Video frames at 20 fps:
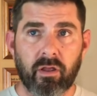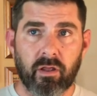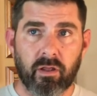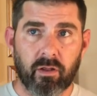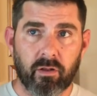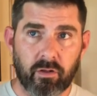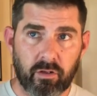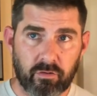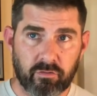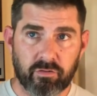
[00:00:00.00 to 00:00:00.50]
in,
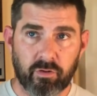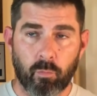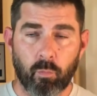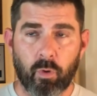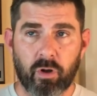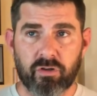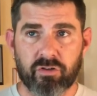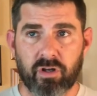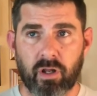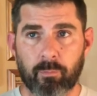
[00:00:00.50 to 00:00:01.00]
in, in some
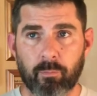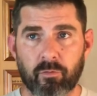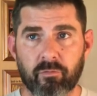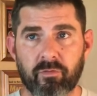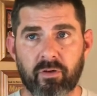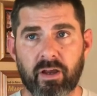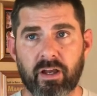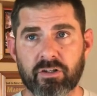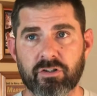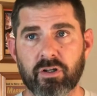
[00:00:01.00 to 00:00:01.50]
way, shape, or
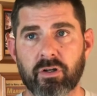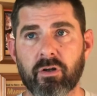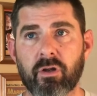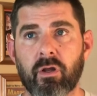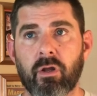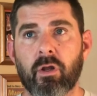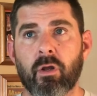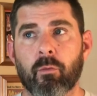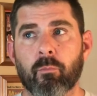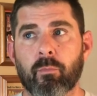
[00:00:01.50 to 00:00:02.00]
fashion,
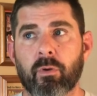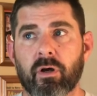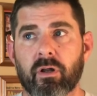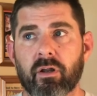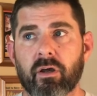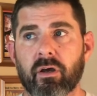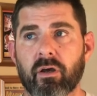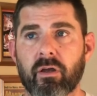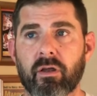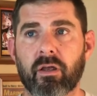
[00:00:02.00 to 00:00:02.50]
but
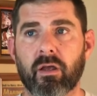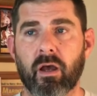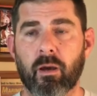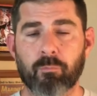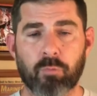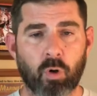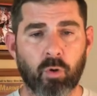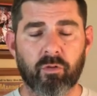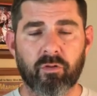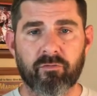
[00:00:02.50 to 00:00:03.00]
uh, I
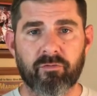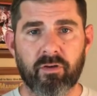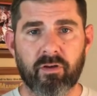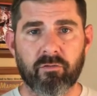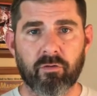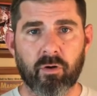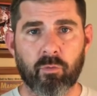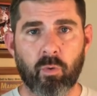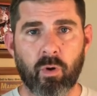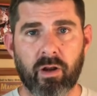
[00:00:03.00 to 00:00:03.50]
broke the
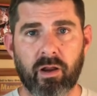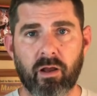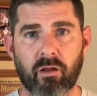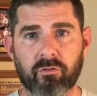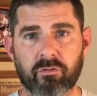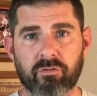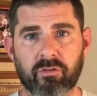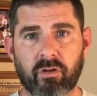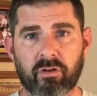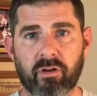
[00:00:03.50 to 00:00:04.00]
fever, went
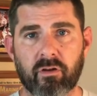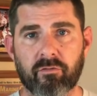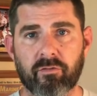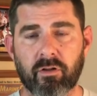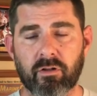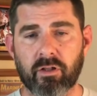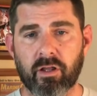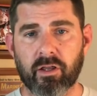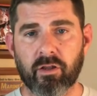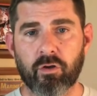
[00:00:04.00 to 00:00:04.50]
out Sunday,
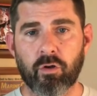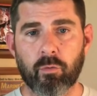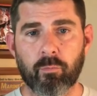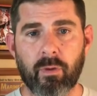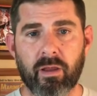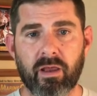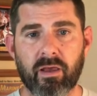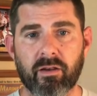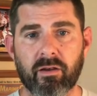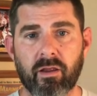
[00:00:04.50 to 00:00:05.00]
felt like a new
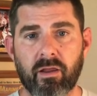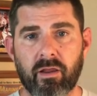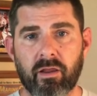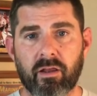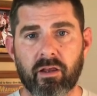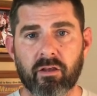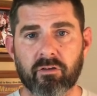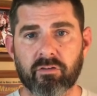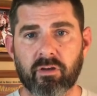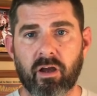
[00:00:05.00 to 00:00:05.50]
man
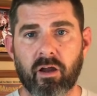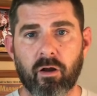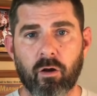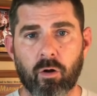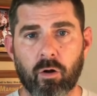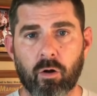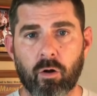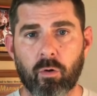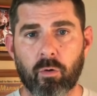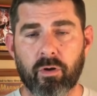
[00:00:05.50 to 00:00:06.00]
as I
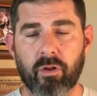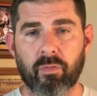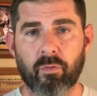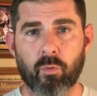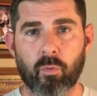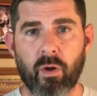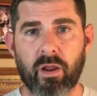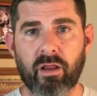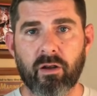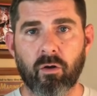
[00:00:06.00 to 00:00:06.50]
RO'd in the
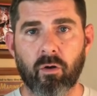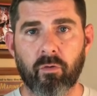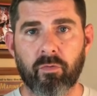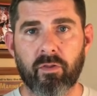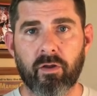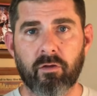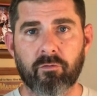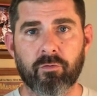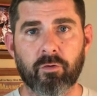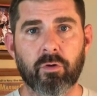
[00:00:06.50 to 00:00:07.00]
rain all
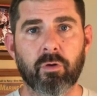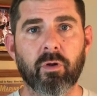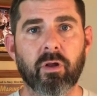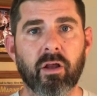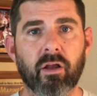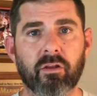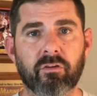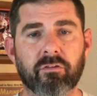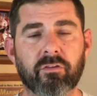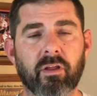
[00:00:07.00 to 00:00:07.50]
day for you
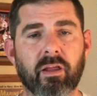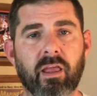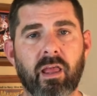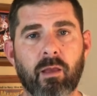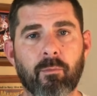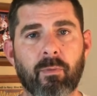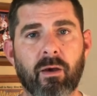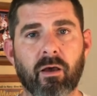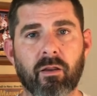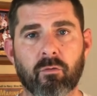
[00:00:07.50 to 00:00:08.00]
guys that
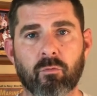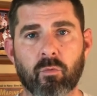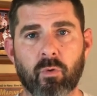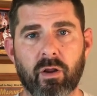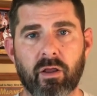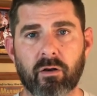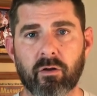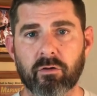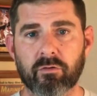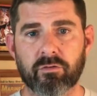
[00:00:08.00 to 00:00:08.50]
came out and
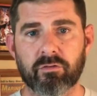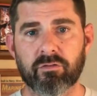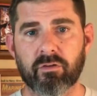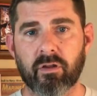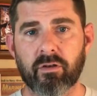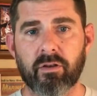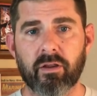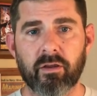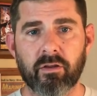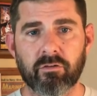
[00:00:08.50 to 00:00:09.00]
ran on
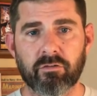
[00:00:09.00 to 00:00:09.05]
Sunday.